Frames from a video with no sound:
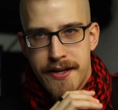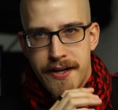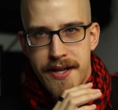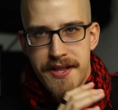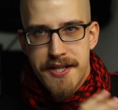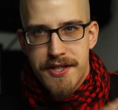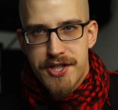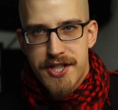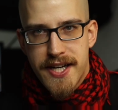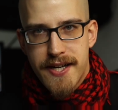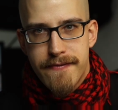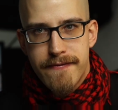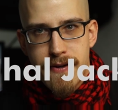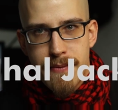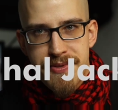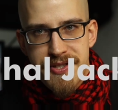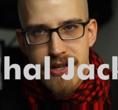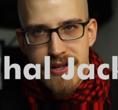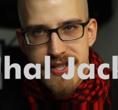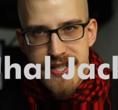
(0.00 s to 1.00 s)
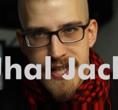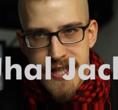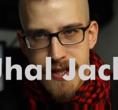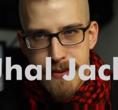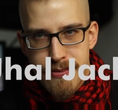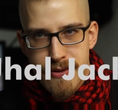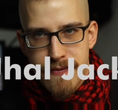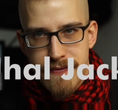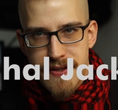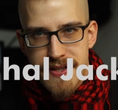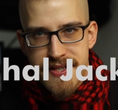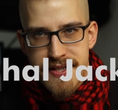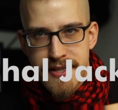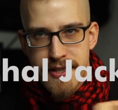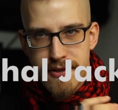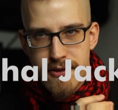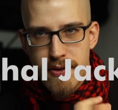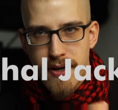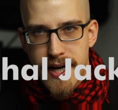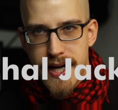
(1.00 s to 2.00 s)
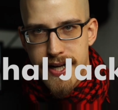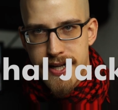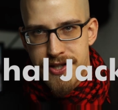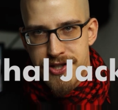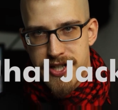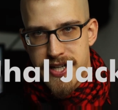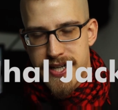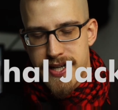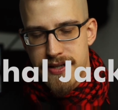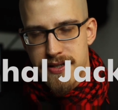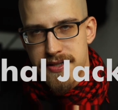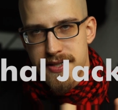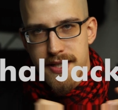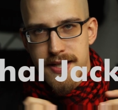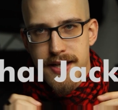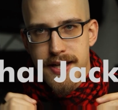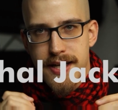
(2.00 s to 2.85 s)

Another jacket from Stotz Etaproof is the Uhal Jacket.